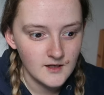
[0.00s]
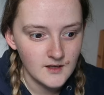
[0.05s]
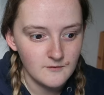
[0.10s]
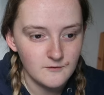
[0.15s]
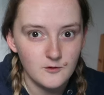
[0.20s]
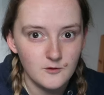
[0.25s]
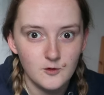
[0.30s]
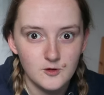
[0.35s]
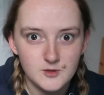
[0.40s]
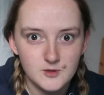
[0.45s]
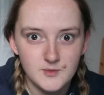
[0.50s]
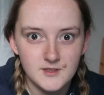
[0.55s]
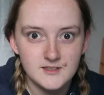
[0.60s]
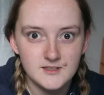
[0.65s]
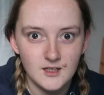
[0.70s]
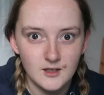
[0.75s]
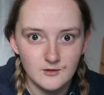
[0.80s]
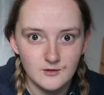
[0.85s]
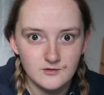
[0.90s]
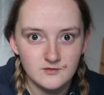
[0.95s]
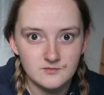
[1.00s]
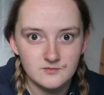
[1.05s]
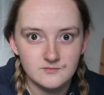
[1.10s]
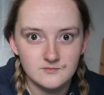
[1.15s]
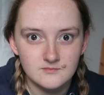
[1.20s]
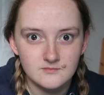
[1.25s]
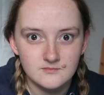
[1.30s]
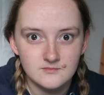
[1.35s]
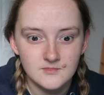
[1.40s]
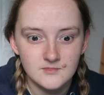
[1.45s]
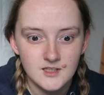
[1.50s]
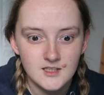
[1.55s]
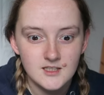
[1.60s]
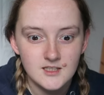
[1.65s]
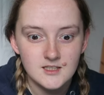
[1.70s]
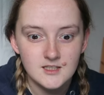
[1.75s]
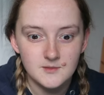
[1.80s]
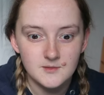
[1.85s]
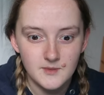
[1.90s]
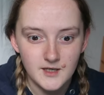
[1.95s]
and force myself
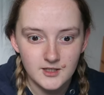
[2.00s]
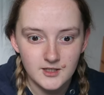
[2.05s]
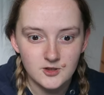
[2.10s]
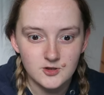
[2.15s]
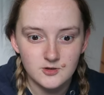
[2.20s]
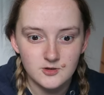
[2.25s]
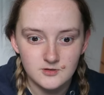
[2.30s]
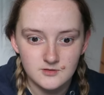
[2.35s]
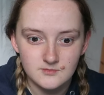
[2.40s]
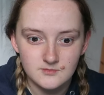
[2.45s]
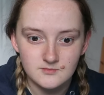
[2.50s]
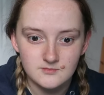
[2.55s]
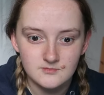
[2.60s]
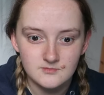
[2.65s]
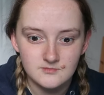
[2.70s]
to make sure